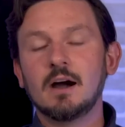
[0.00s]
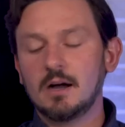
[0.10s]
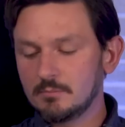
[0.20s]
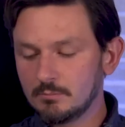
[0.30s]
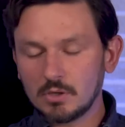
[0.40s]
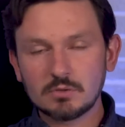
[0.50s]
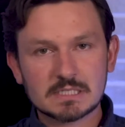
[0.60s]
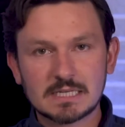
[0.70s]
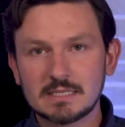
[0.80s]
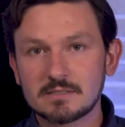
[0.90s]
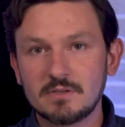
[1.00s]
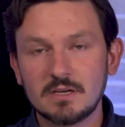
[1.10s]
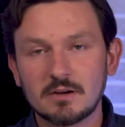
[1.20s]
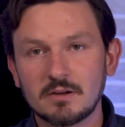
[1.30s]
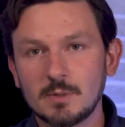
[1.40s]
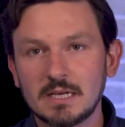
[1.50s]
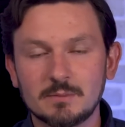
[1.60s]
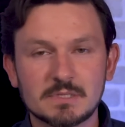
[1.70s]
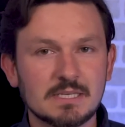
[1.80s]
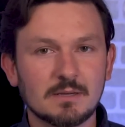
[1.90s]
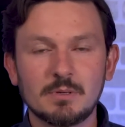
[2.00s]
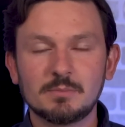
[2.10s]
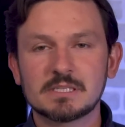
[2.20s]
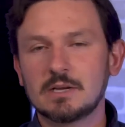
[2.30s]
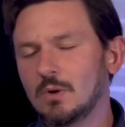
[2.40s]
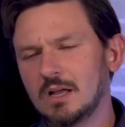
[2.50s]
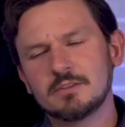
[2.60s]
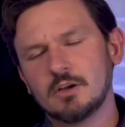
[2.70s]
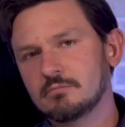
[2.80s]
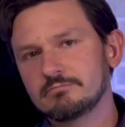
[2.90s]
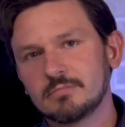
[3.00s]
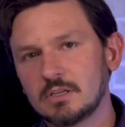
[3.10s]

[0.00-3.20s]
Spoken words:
On both sides of the argument, I'm seeing people say, well, no,